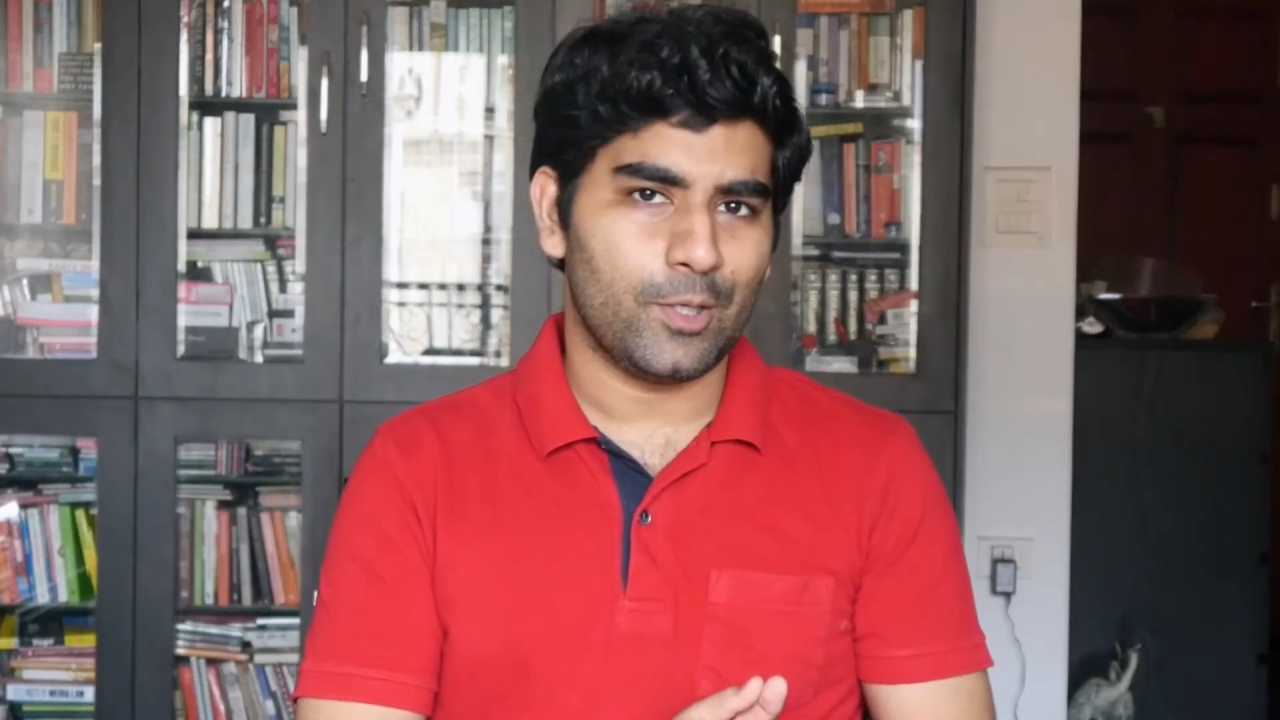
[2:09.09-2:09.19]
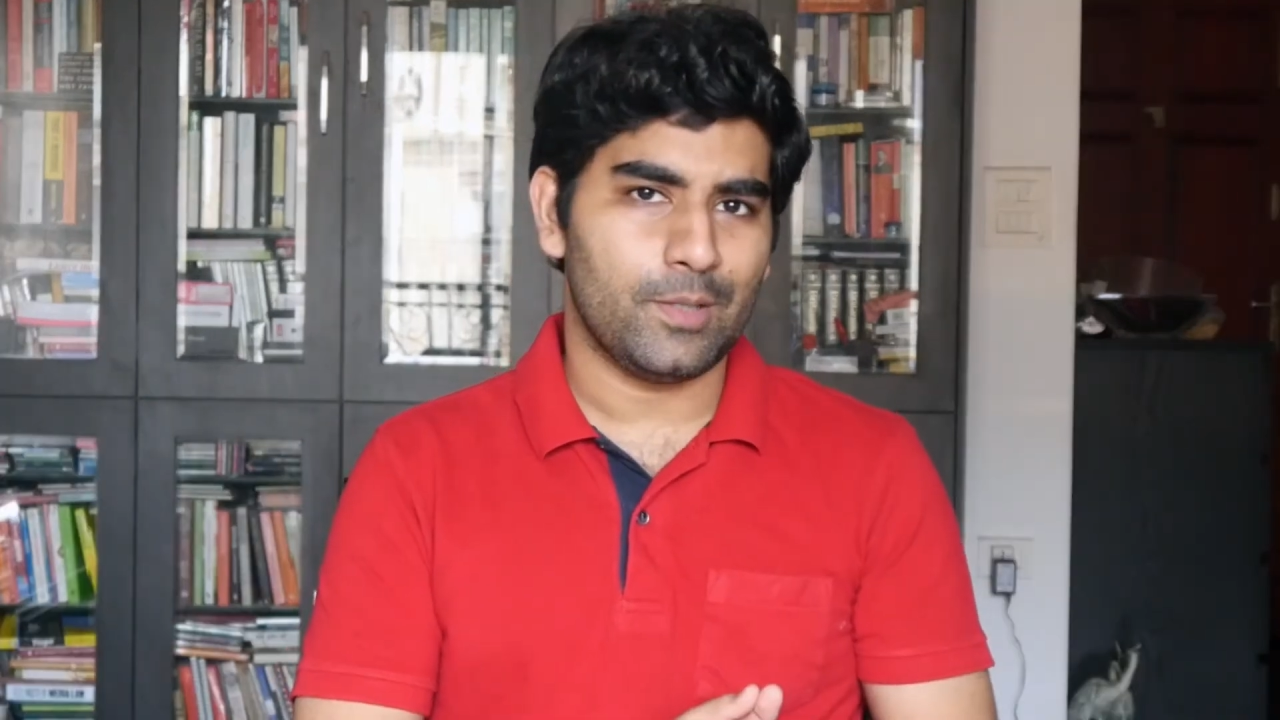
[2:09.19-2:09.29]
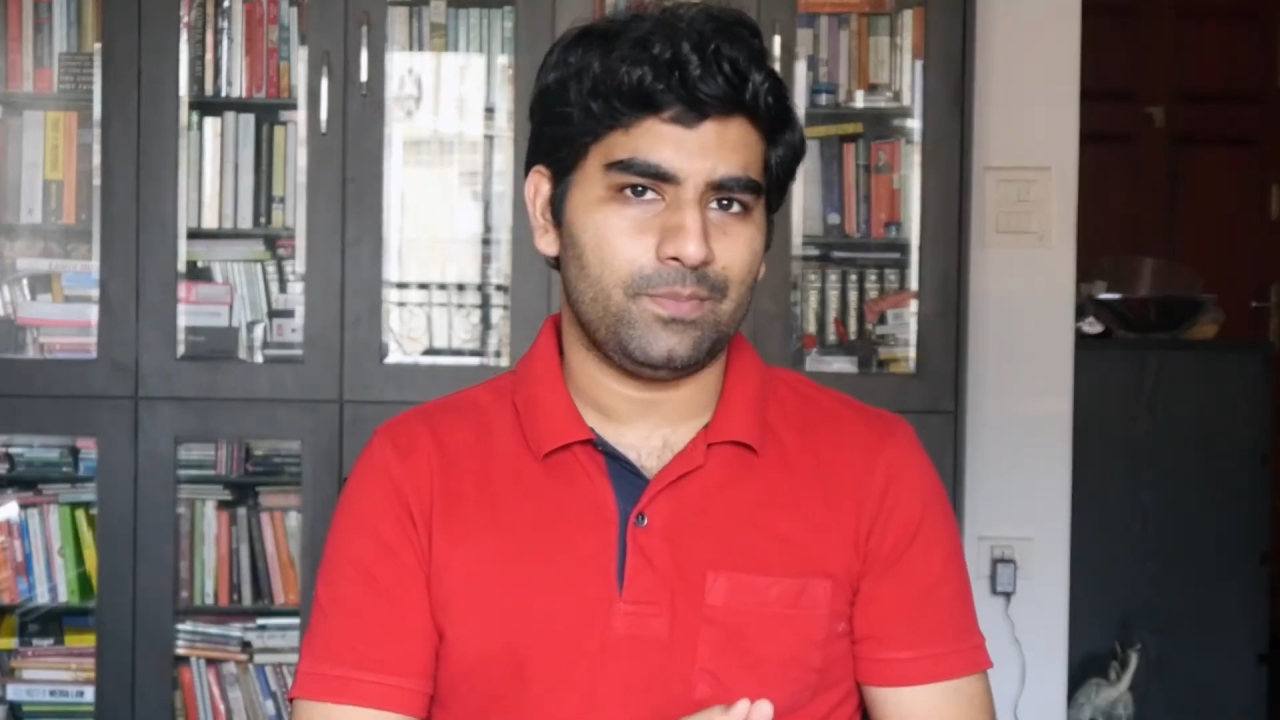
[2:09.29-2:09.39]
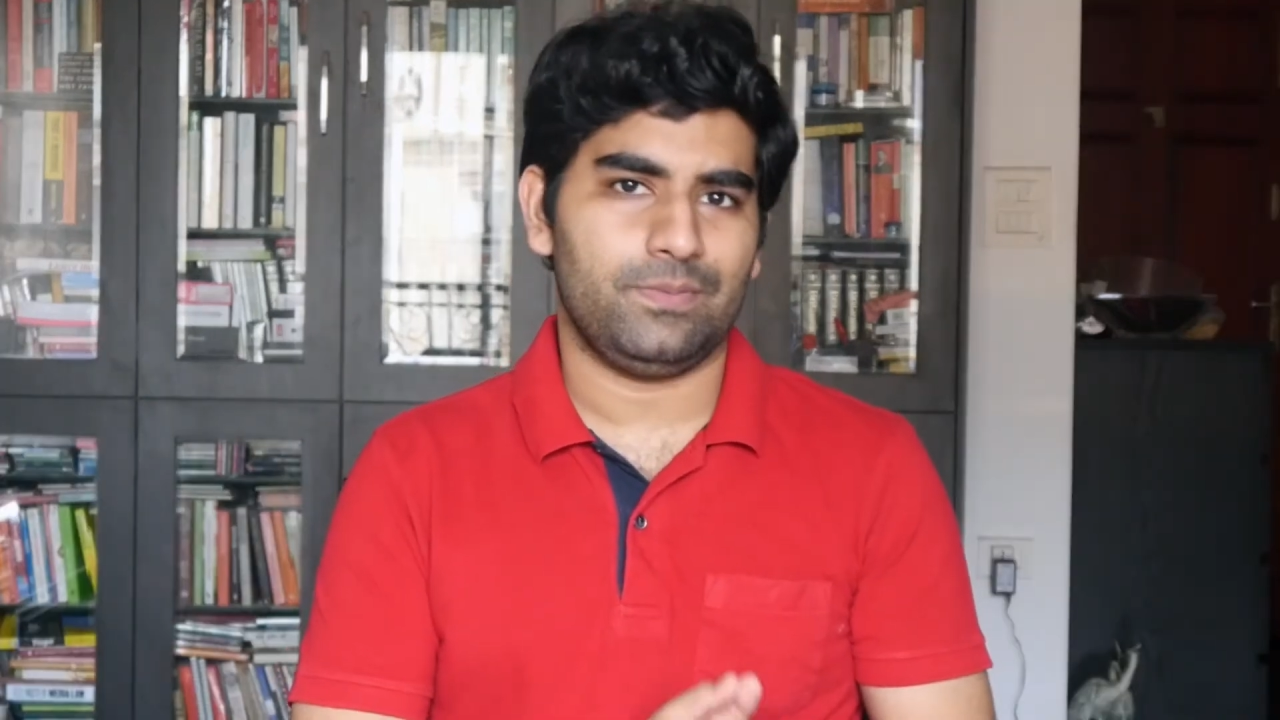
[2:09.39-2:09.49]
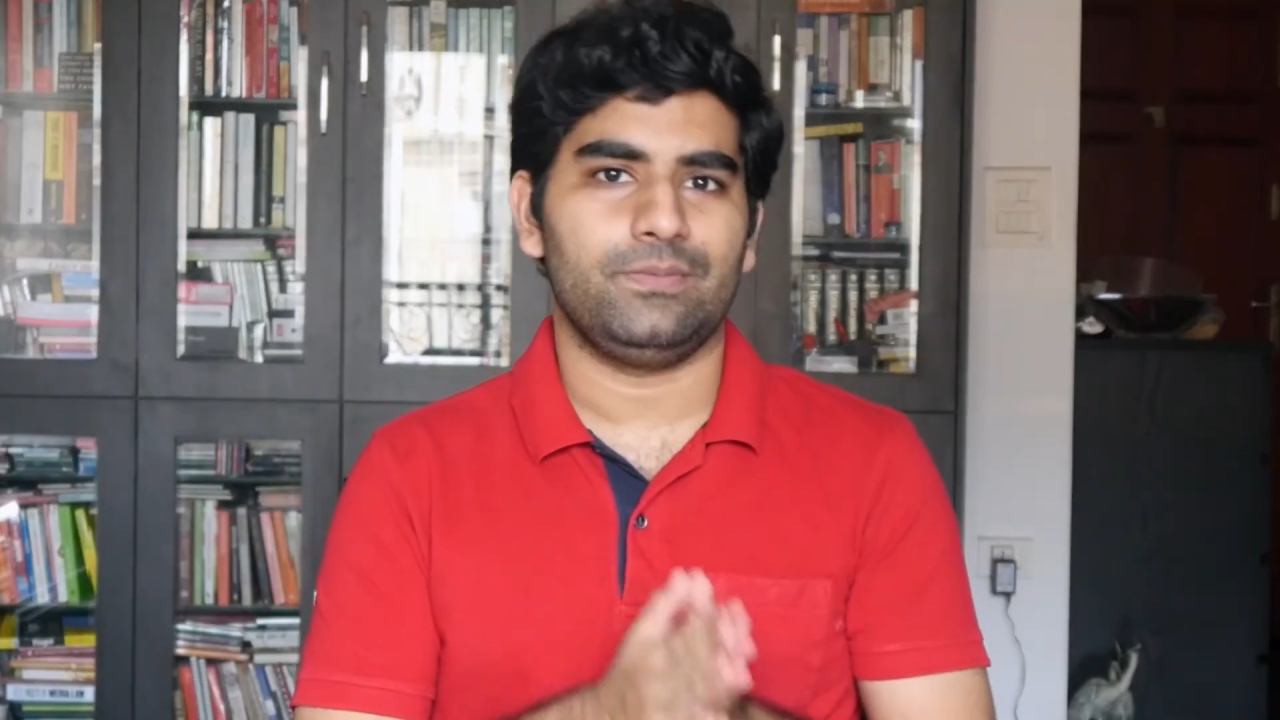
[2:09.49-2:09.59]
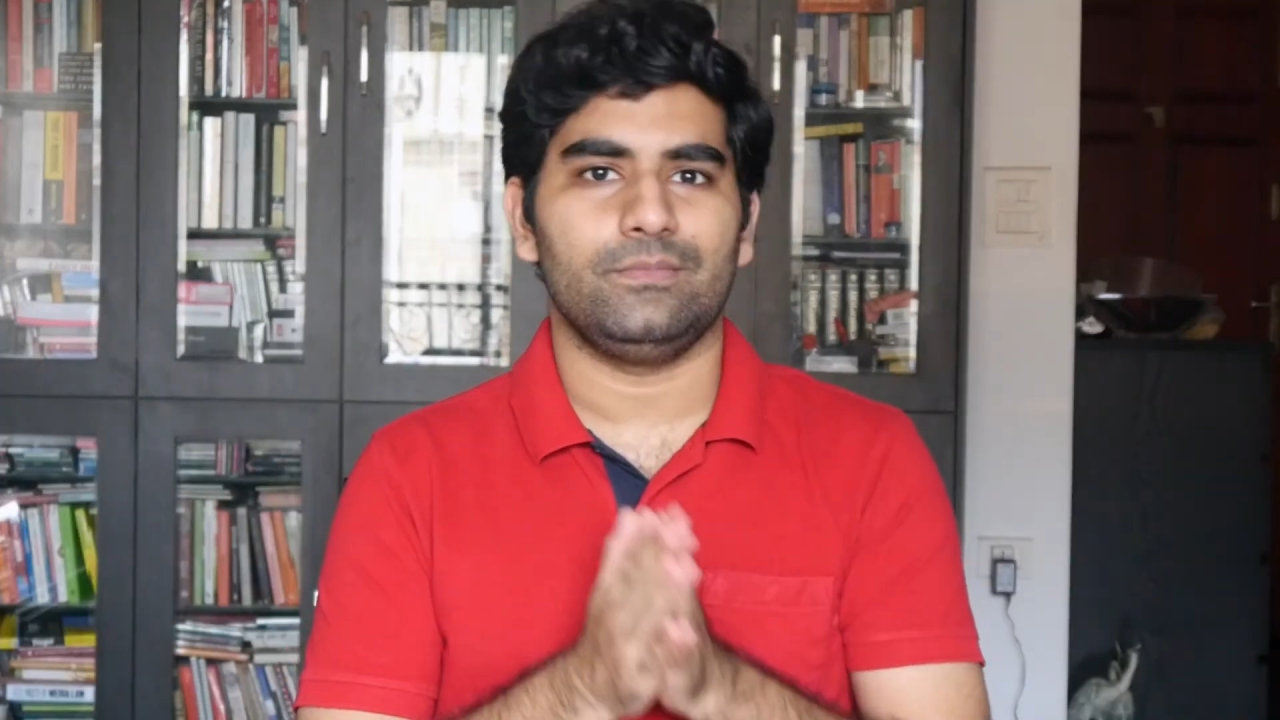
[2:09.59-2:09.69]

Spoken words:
cop,